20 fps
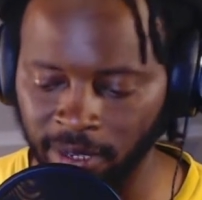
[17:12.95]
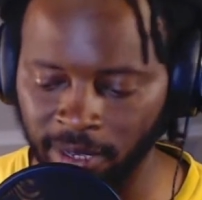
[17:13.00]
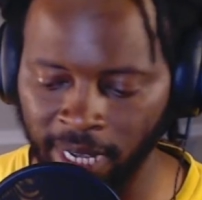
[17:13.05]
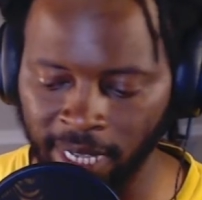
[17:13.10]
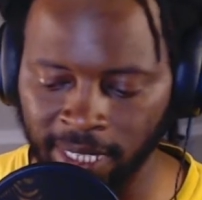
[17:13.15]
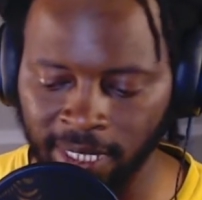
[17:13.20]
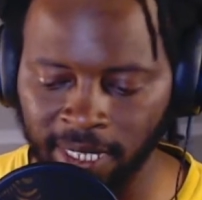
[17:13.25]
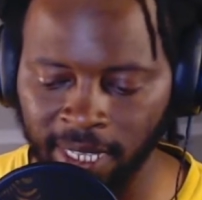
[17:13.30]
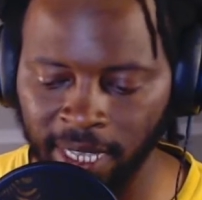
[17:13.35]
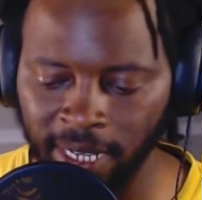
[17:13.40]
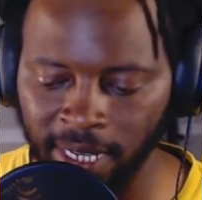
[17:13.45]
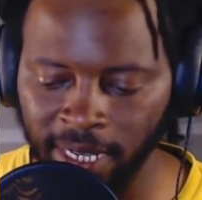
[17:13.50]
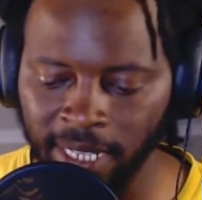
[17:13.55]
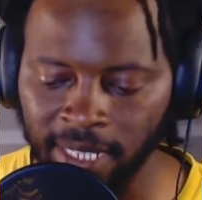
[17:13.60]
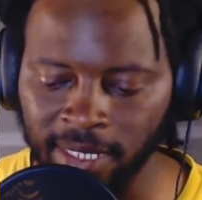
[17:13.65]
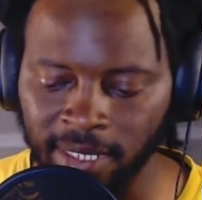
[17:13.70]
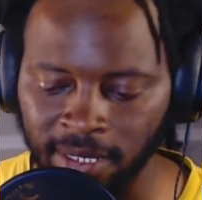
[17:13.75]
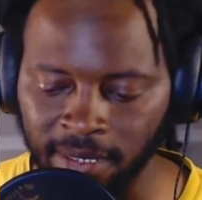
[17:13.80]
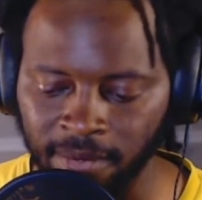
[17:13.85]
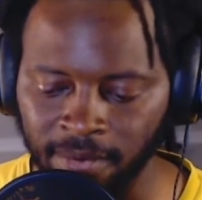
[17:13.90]
I said,
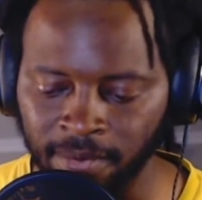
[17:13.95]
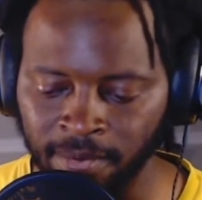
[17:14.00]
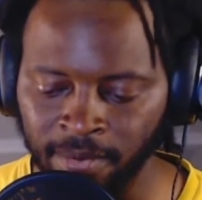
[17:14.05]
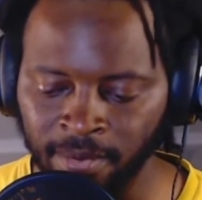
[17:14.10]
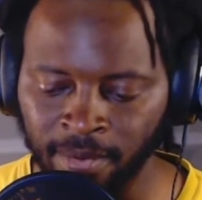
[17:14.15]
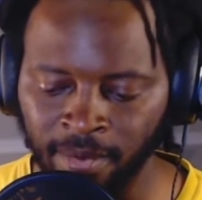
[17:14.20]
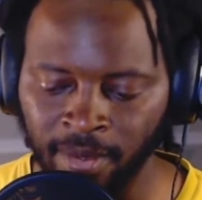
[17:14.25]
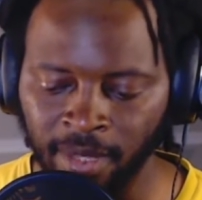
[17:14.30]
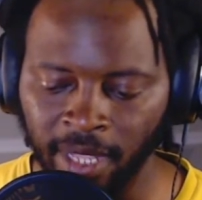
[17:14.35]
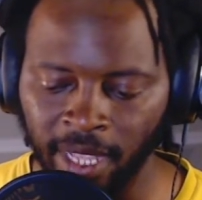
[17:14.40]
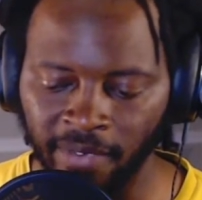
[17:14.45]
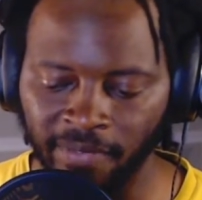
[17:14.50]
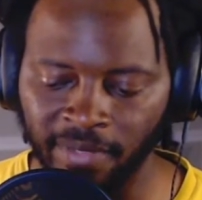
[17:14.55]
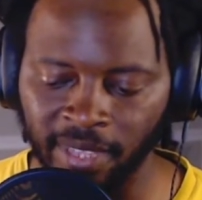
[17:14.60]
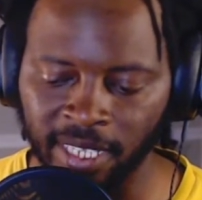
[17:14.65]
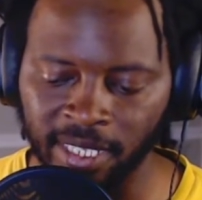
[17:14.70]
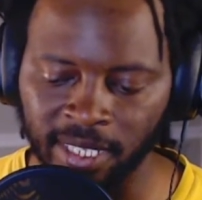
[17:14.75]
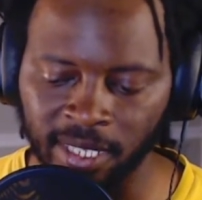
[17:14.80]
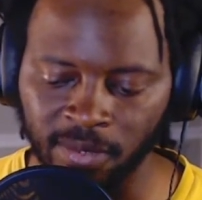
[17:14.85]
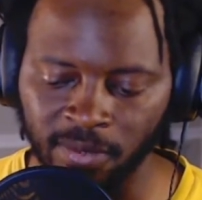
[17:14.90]
listen, if
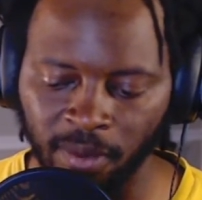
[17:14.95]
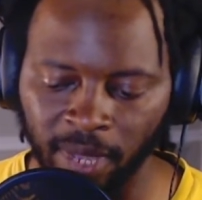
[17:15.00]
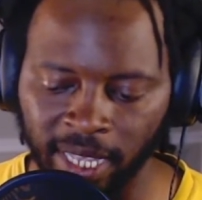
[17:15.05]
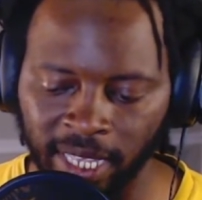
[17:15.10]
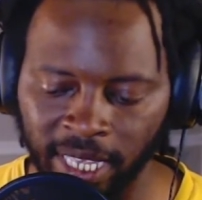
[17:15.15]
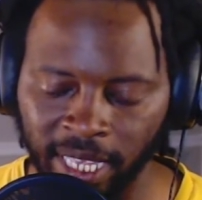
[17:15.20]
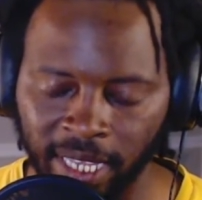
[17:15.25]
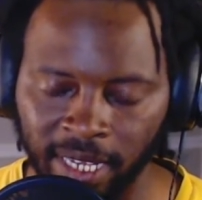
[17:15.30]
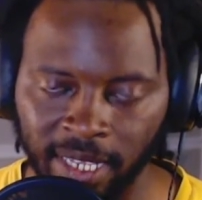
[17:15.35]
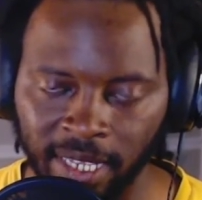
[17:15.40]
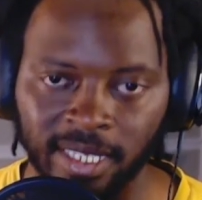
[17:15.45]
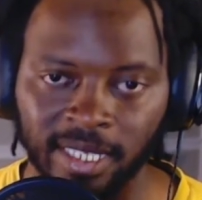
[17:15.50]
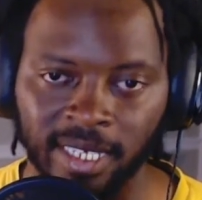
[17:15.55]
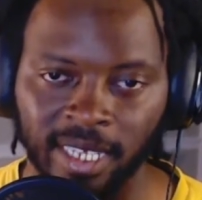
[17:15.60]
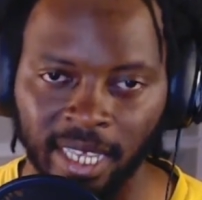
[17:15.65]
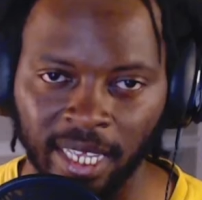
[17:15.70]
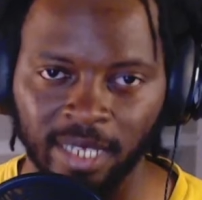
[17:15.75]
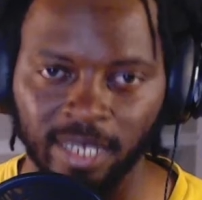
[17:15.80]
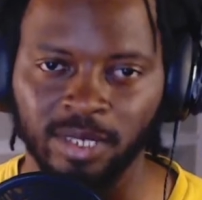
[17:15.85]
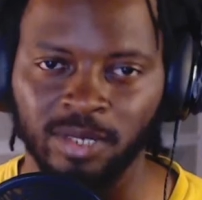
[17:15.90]
this is what getting into the
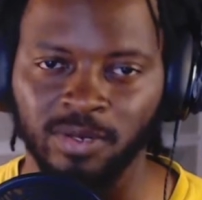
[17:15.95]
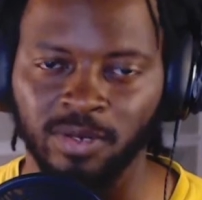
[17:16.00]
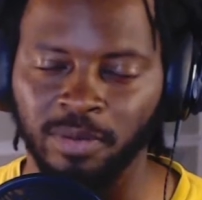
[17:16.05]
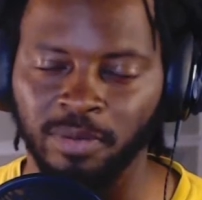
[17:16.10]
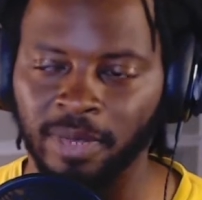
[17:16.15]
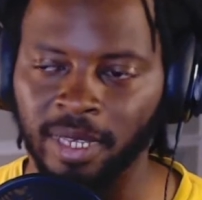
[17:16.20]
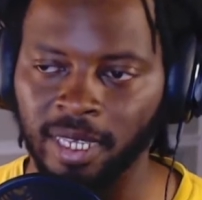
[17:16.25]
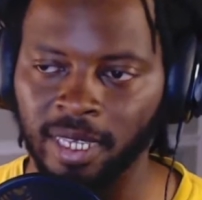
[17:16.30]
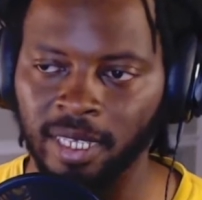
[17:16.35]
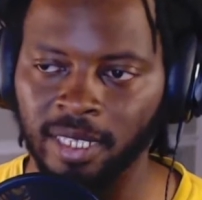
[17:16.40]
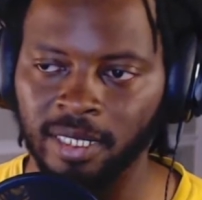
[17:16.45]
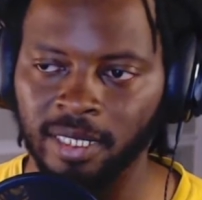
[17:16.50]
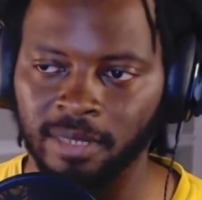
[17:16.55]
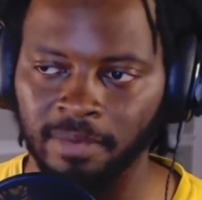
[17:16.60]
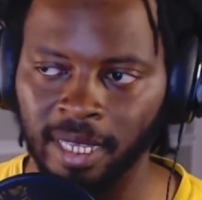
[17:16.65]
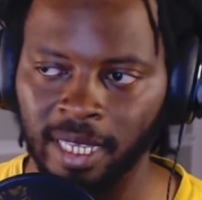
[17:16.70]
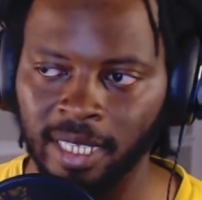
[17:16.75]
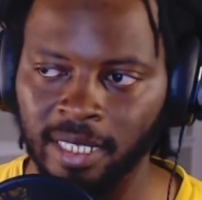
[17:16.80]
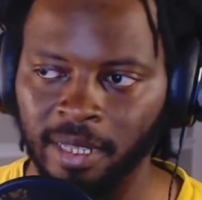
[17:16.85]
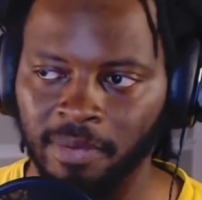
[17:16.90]
industry means
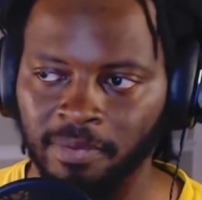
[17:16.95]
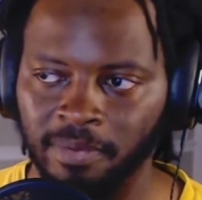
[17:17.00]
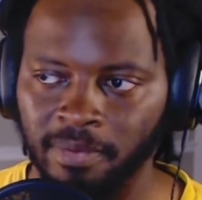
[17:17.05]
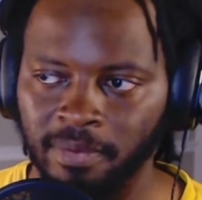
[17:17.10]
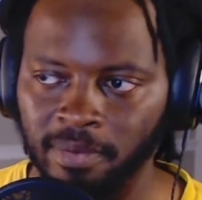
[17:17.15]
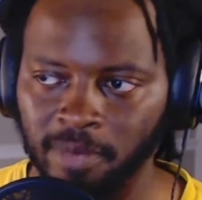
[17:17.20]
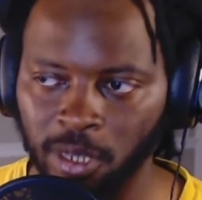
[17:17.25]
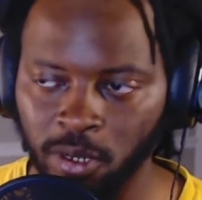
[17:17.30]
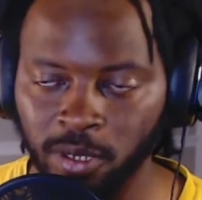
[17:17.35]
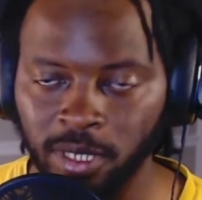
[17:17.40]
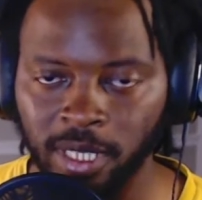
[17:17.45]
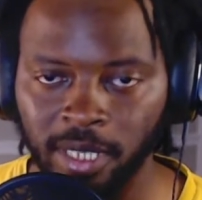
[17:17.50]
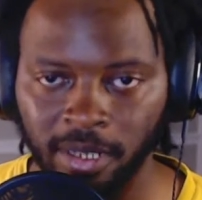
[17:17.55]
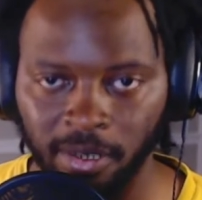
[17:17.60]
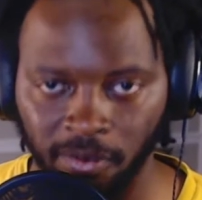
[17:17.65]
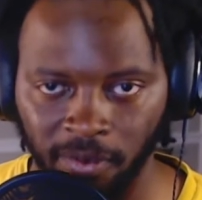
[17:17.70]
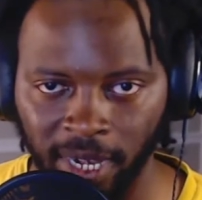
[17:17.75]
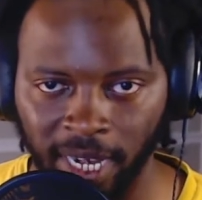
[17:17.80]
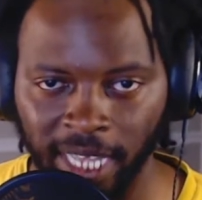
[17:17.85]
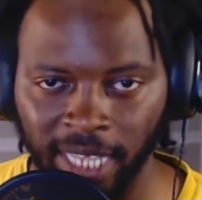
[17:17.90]
I'm losing the
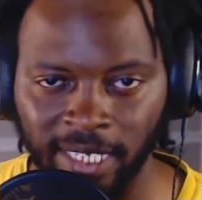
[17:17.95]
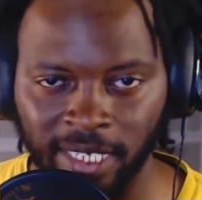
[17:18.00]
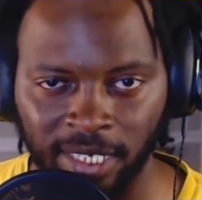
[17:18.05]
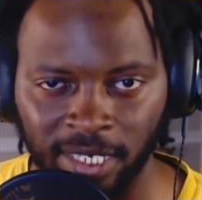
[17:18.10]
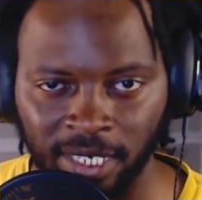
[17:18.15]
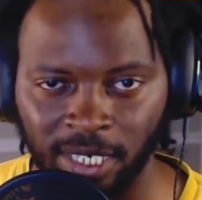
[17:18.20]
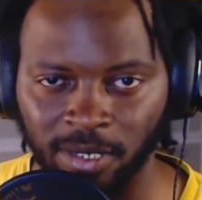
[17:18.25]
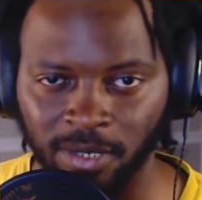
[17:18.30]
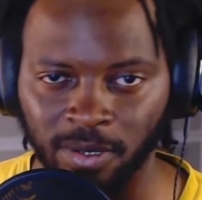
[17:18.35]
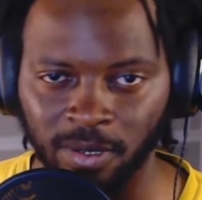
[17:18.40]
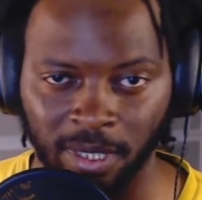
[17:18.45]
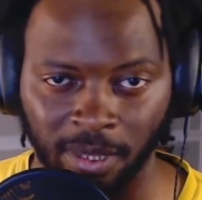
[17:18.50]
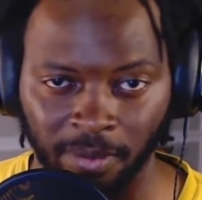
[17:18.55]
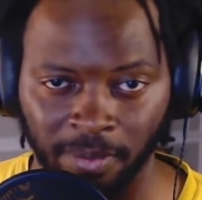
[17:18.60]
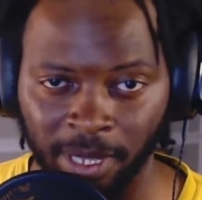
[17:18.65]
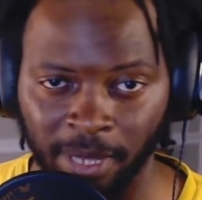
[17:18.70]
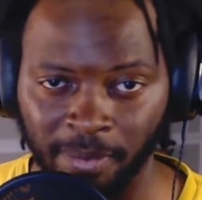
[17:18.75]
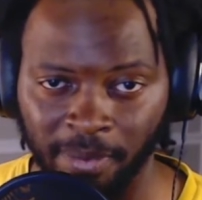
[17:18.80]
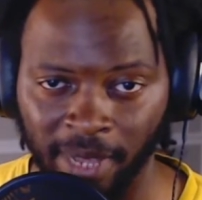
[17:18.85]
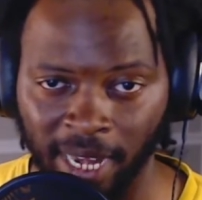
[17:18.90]
relationships with the
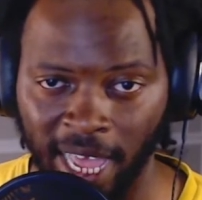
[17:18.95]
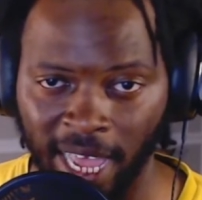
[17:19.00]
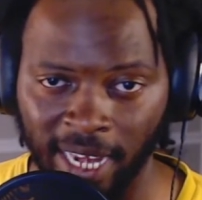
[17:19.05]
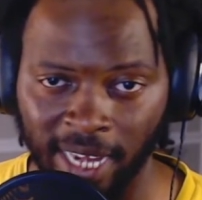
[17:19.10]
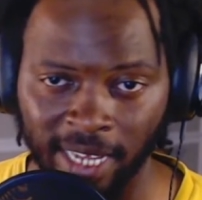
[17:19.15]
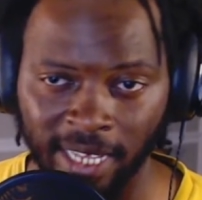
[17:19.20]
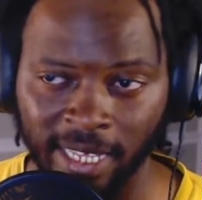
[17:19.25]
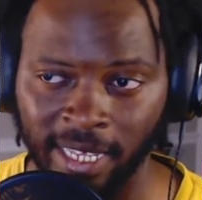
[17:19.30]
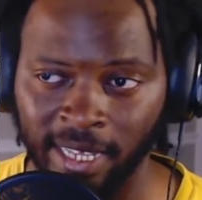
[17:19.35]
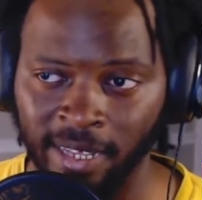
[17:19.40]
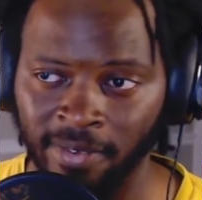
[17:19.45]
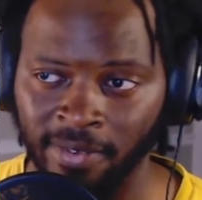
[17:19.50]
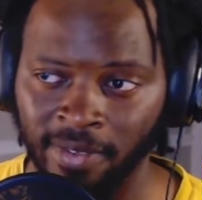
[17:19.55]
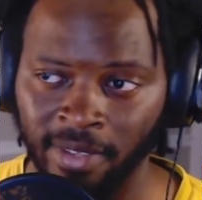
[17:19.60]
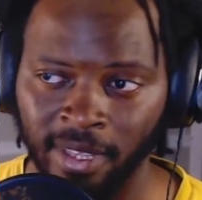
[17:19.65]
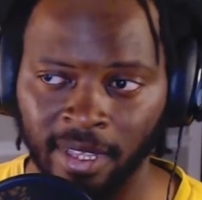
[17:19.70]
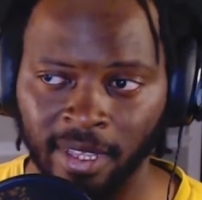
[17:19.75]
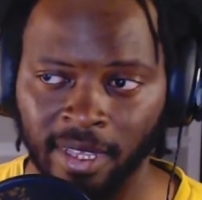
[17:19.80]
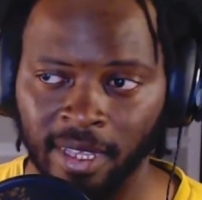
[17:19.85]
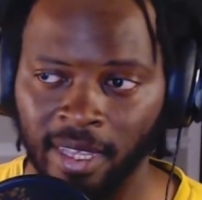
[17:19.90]
people I love,
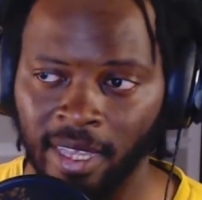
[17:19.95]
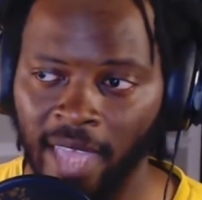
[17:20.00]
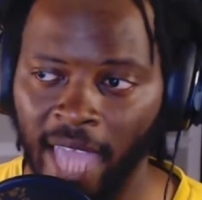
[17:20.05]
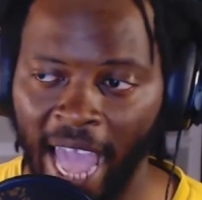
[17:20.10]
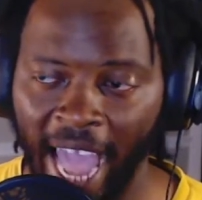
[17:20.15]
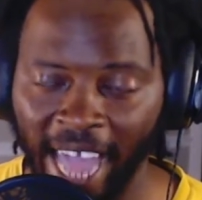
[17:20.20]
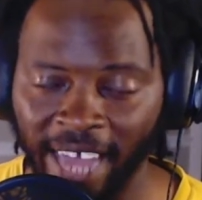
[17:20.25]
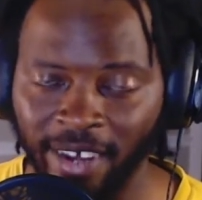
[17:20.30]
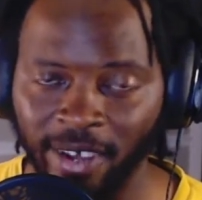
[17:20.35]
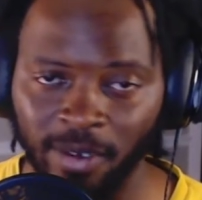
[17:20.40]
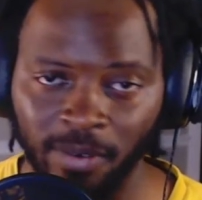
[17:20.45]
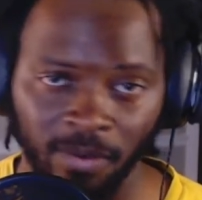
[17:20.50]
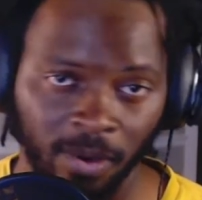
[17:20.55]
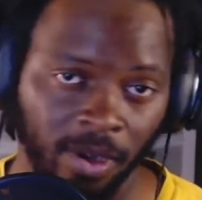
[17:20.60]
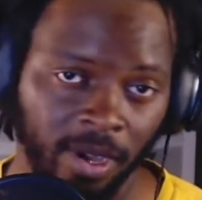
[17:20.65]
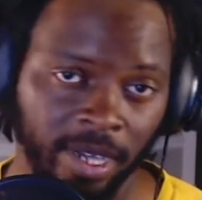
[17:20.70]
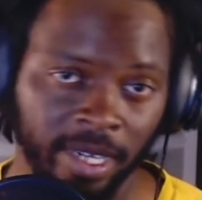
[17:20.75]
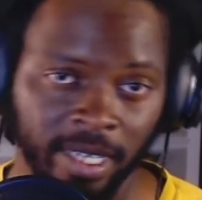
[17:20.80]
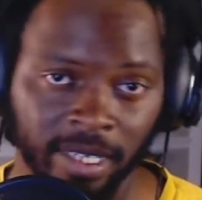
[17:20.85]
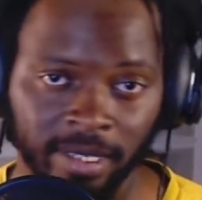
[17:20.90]
I don't
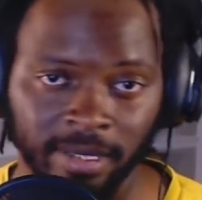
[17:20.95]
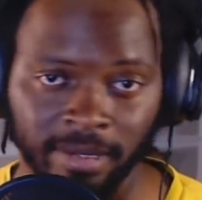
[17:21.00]
want it.